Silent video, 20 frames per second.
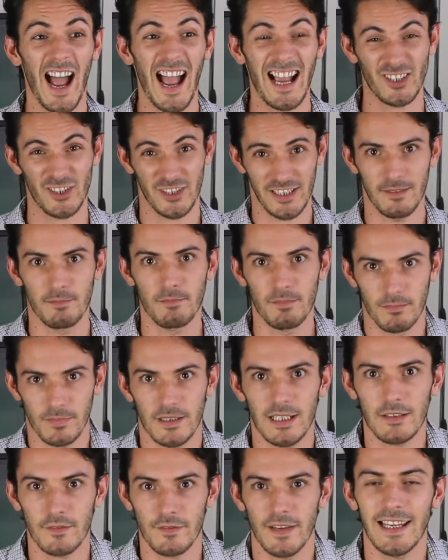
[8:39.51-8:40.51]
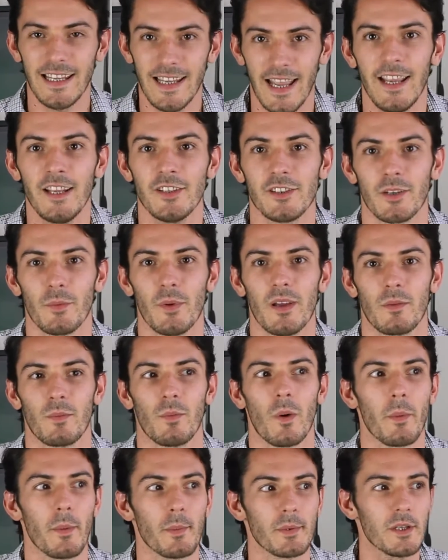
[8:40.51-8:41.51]
actually kind of engaging with
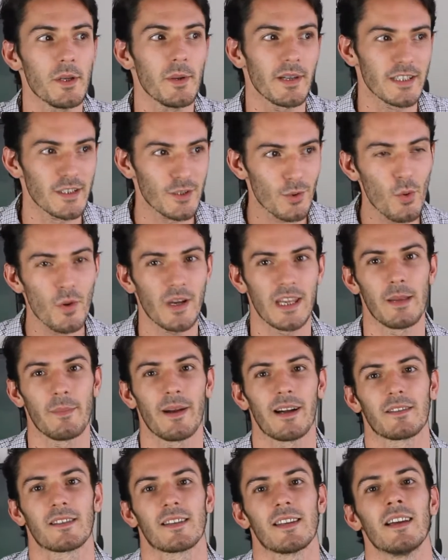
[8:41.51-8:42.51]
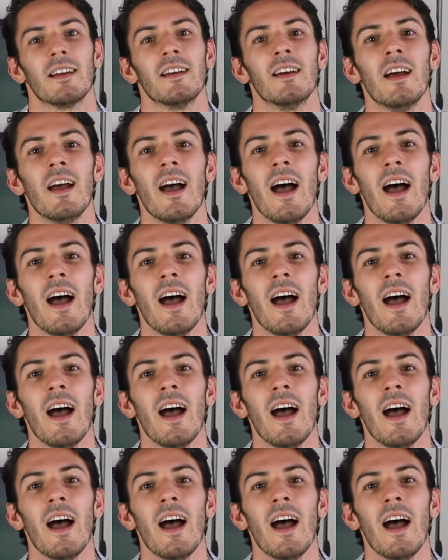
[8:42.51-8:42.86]
what we were doing and talking about it.